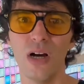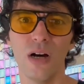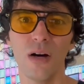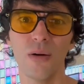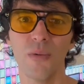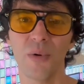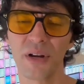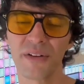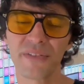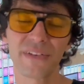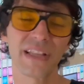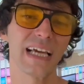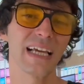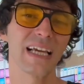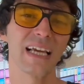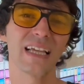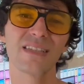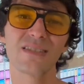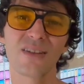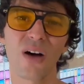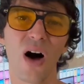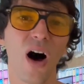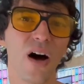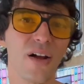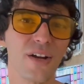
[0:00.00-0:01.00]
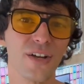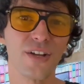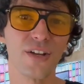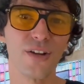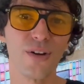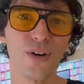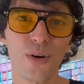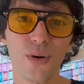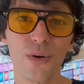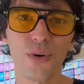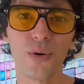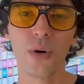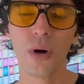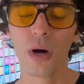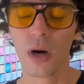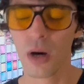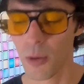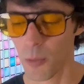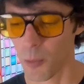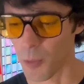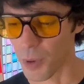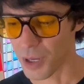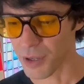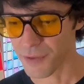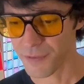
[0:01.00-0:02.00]
What if that gets on you?
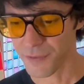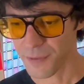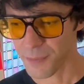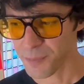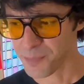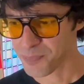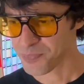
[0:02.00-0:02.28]
What if